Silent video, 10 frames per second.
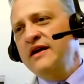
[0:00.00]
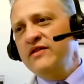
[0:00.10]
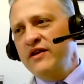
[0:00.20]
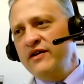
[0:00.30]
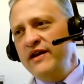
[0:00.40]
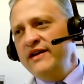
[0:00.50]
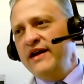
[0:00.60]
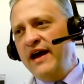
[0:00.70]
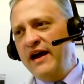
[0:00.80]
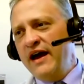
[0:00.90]
that you need
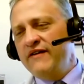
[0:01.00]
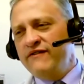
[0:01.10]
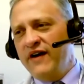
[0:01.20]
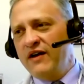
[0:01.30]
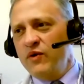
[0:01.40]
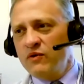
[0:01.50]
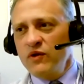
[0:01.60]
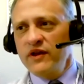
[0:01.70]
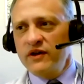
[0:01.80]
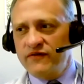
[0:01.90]
to find one
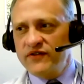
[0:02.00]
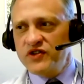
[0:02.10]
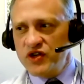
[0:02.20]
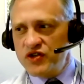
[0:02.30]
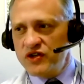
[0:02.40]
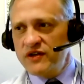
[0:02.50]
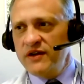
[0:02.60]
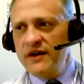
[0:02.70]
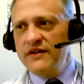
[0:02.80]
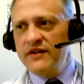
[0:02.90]
really good physician
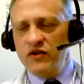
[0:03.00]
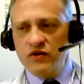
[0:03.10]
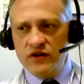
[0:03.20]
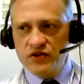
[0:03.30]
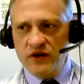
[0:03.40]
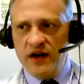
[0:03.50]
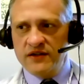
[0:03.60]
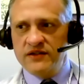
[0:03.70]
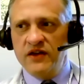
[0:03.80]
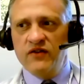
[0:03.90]
that you can
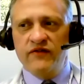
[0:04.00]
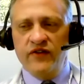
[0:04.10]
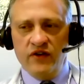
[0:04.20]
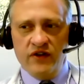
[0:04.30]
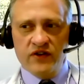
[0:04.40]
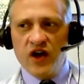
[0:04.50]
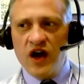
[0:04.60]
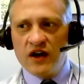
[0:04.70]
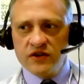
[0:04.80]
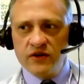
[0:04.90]
trust, that you can feel you can
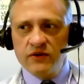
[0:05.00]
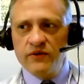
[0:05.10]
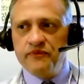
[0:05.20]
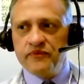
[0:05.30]
talk to,